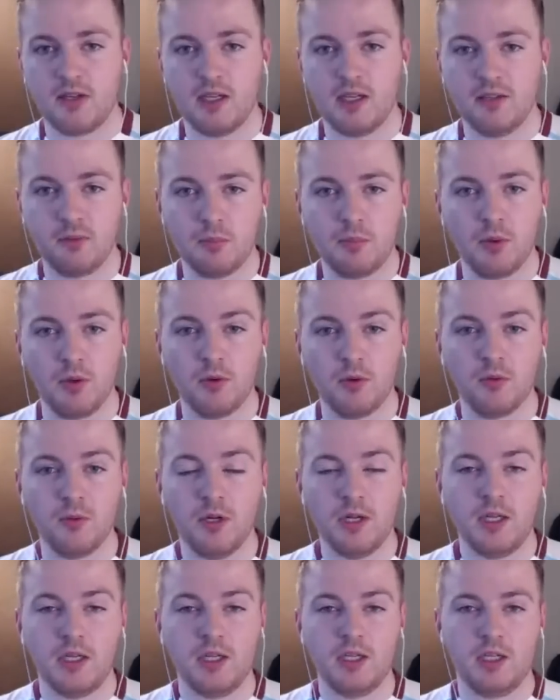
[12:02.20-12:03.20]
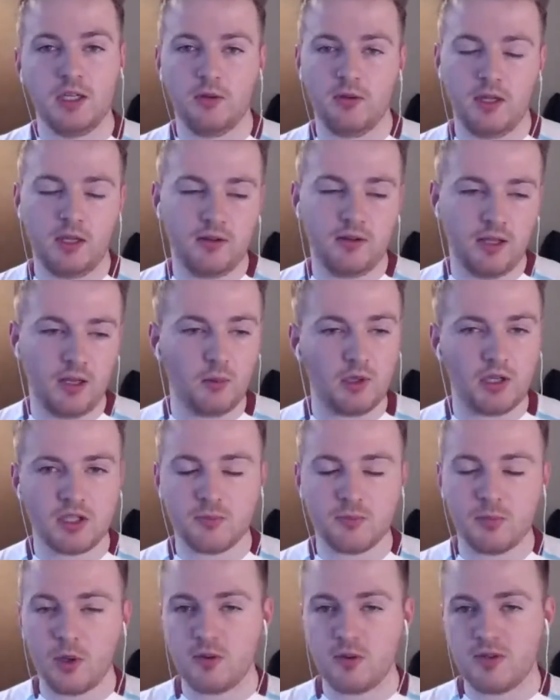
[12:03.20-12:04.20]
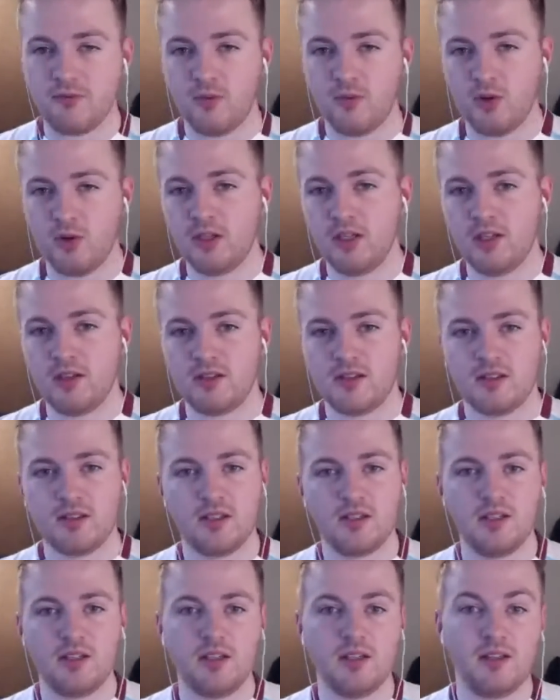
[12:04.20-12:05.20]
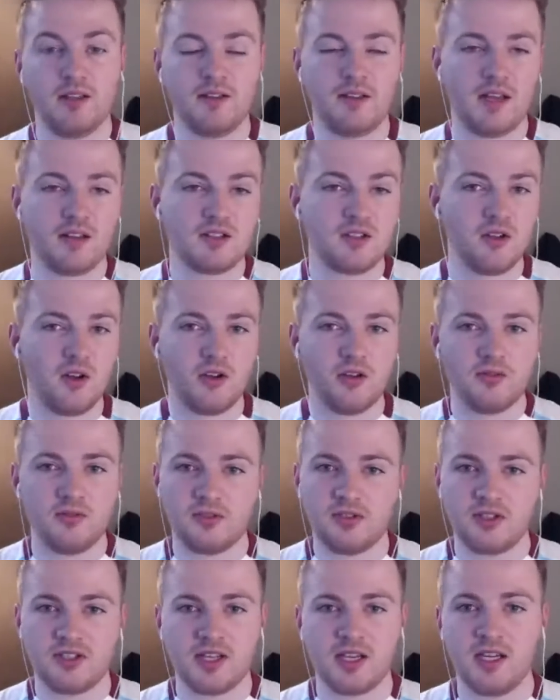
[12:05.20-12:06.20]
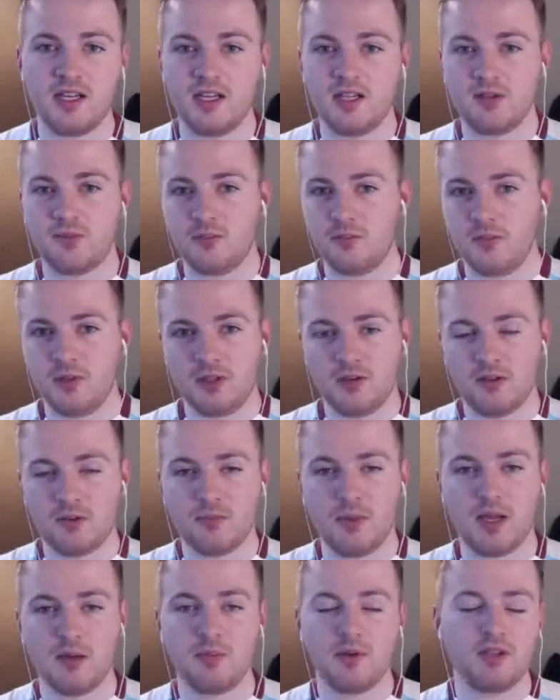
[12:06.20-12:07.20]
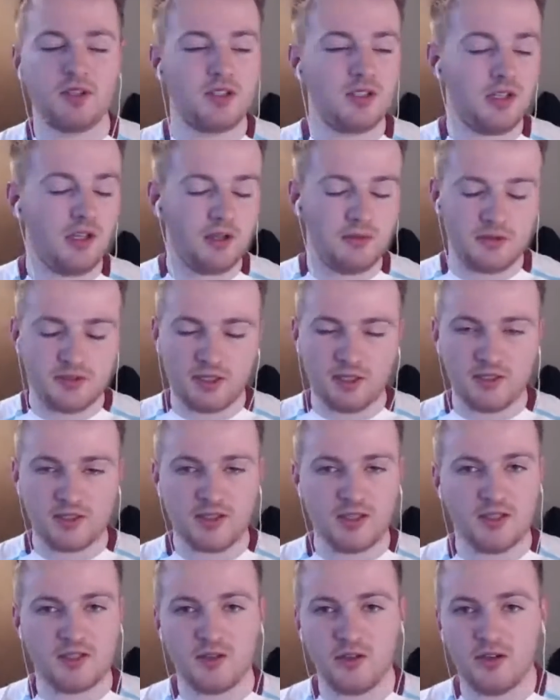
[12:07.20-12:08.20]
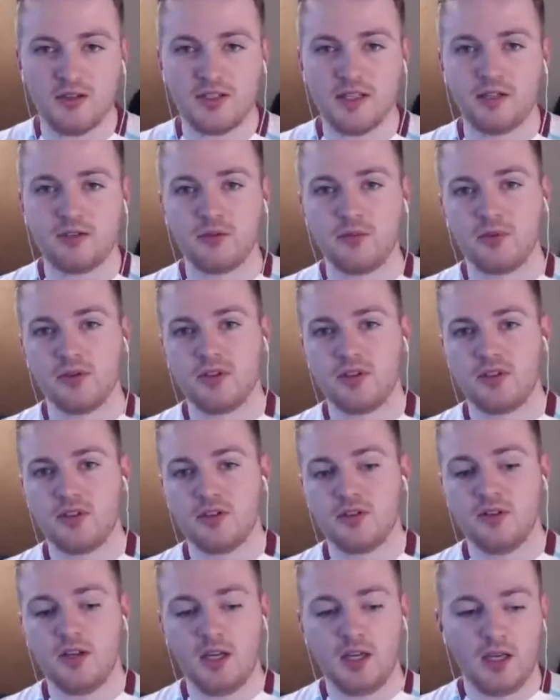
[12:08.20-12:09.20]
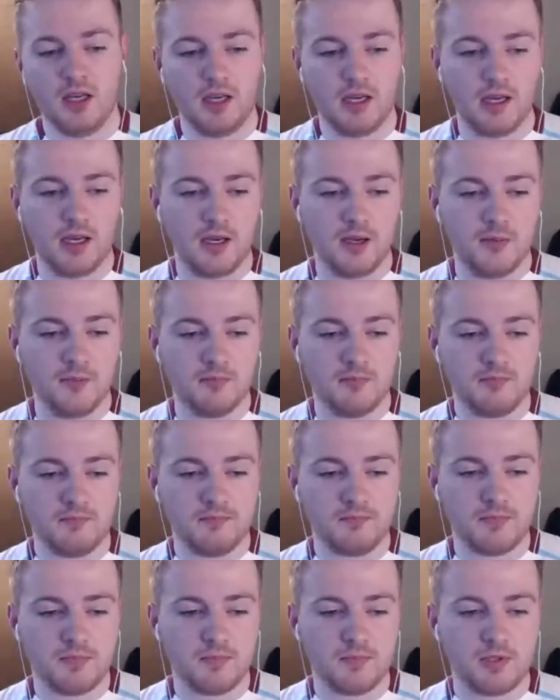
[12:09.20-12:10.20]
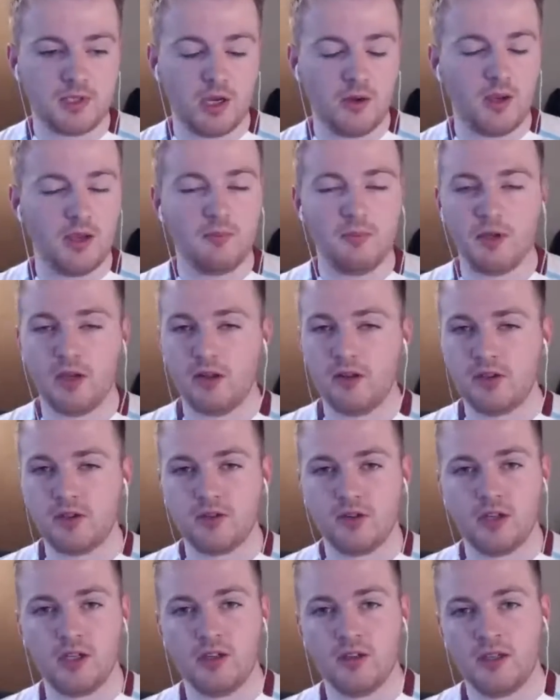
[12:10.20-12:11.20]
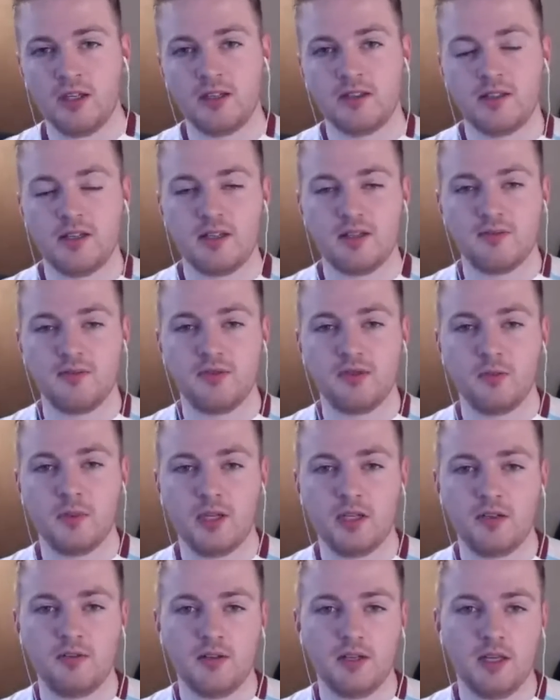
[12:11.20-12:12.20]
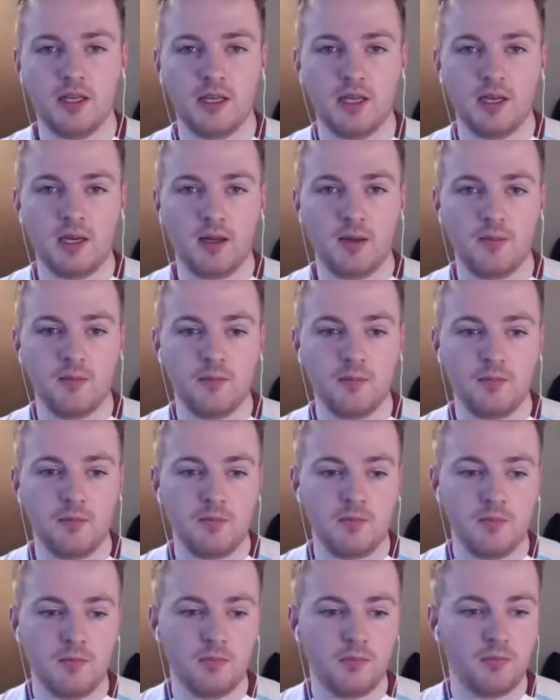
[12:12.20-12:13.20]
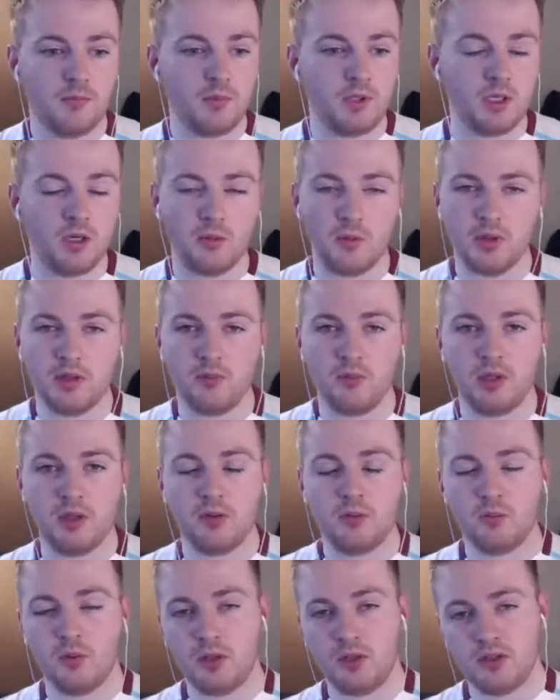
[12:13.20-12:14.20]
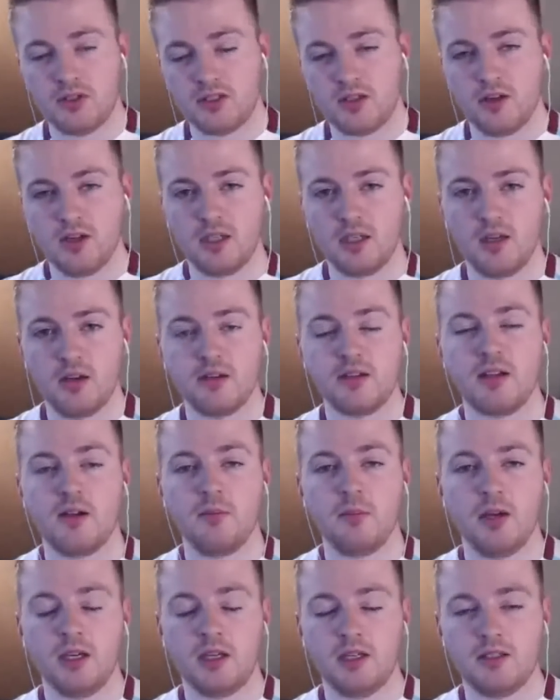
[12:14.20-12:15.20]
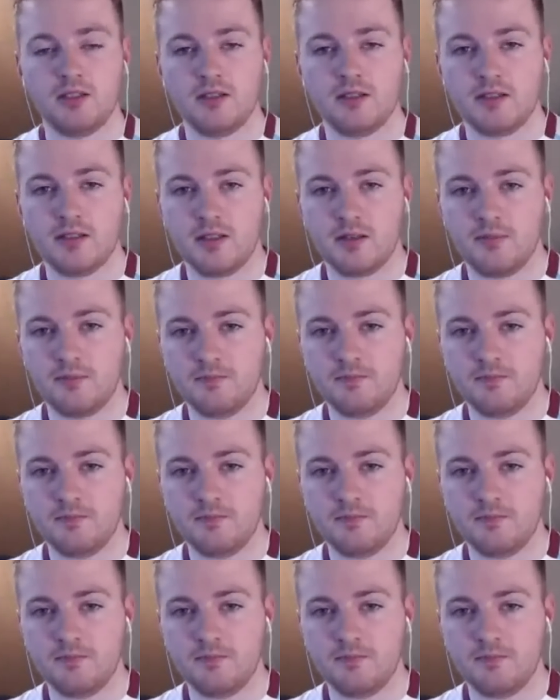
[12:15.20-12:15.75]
Liverpool, they will expose him for what he is, and that's not to say he's he's bad, but it's just, like we said, it's not his natural position. So in behind the striker next season for me. When the starting guys come back into the team.